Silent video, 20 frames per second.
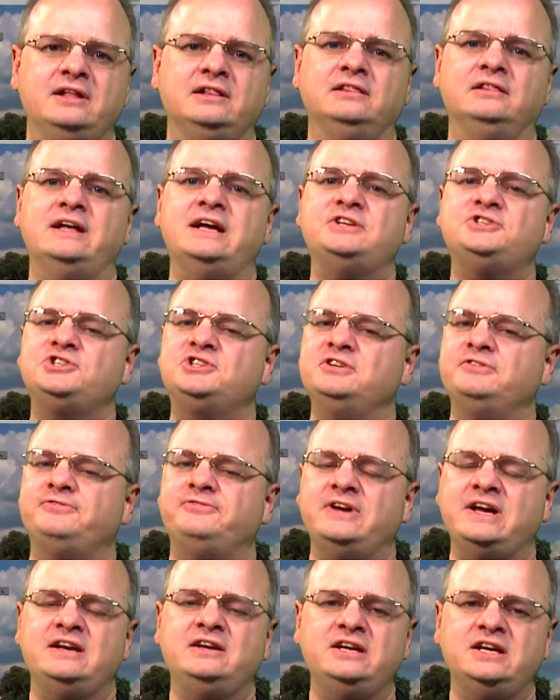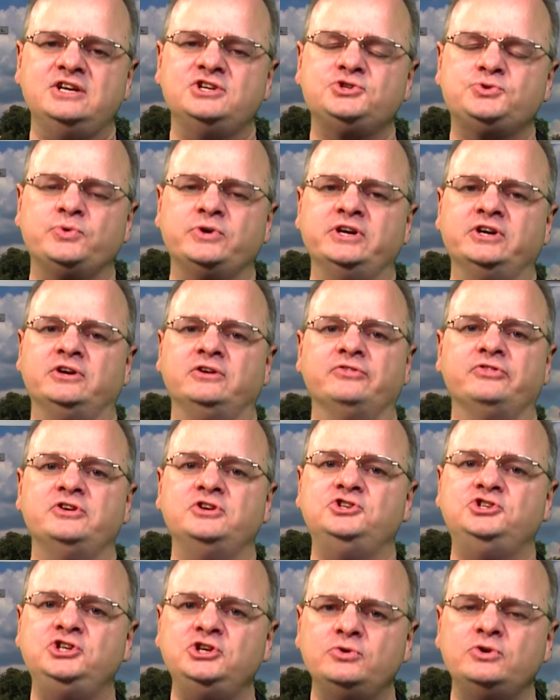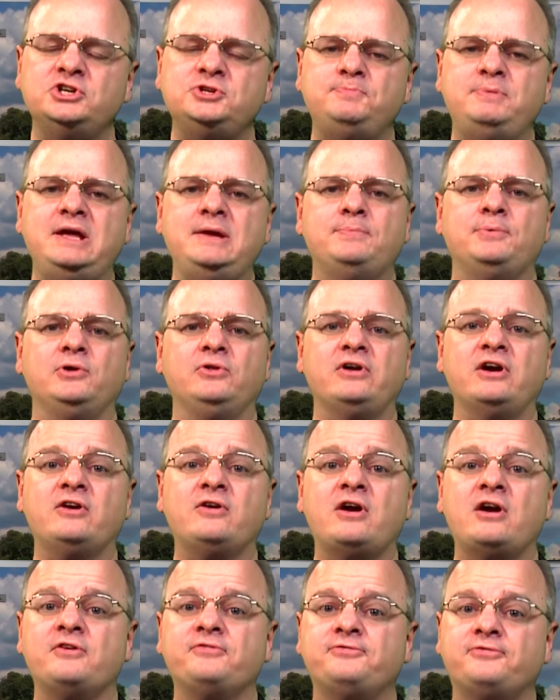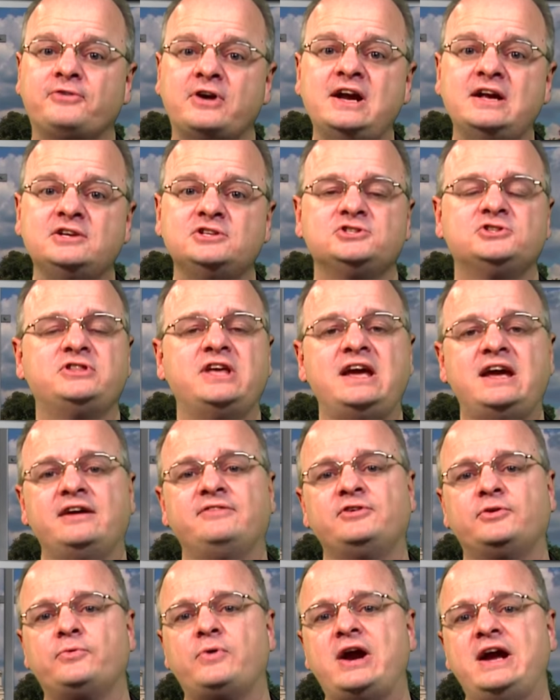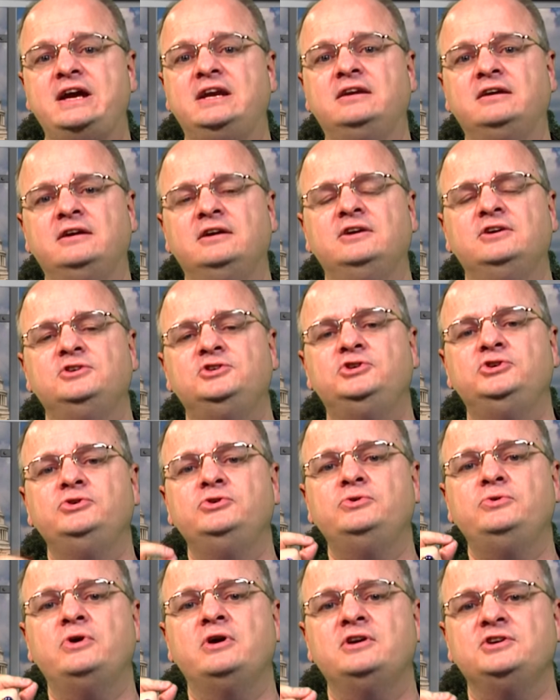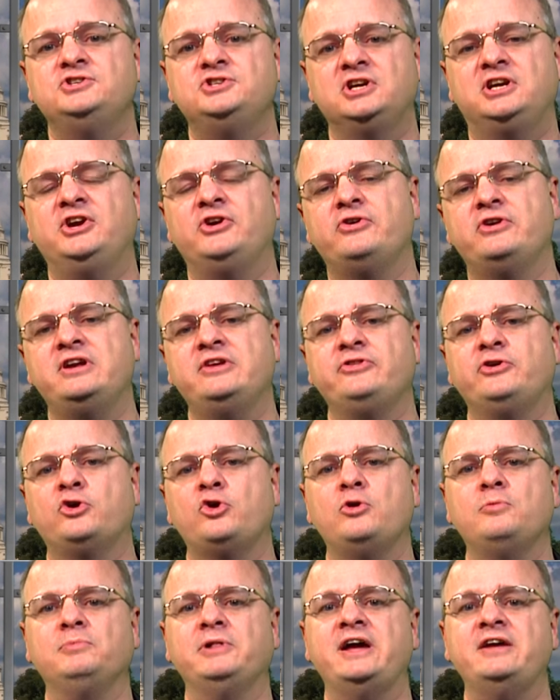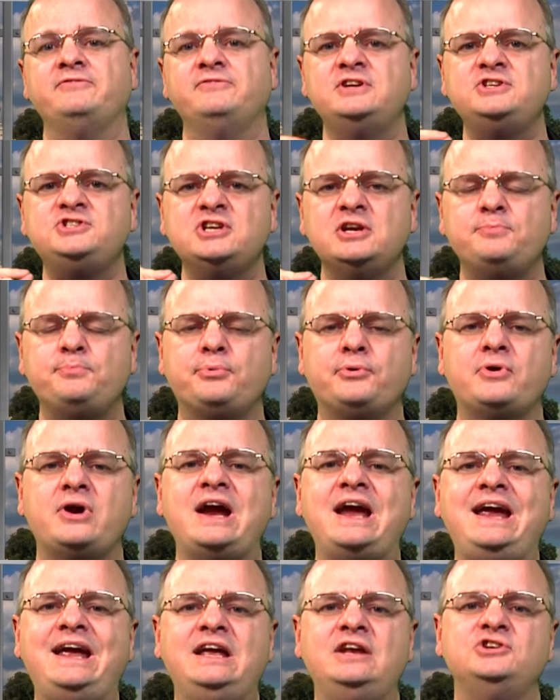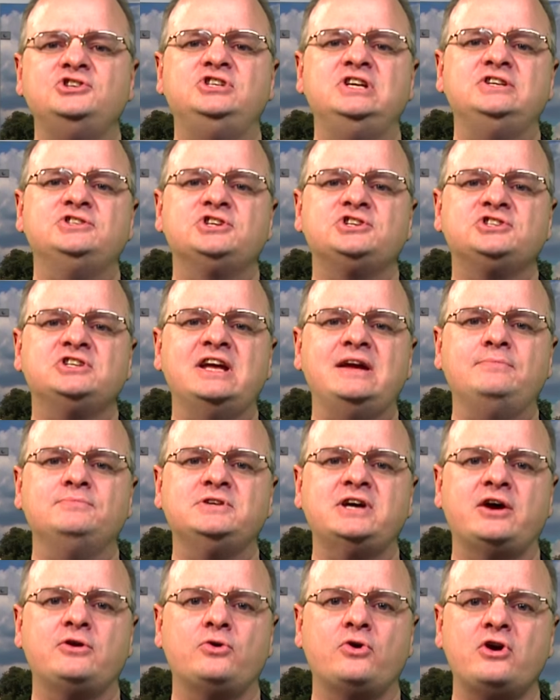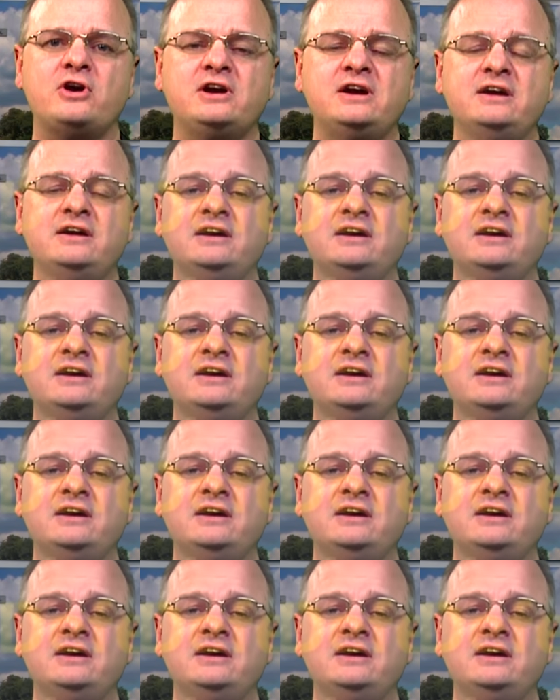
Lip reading: Let's defend Israel. The Jewish people are our friends. They have a right to security in their homeland. Visit PrayInJesusName.org.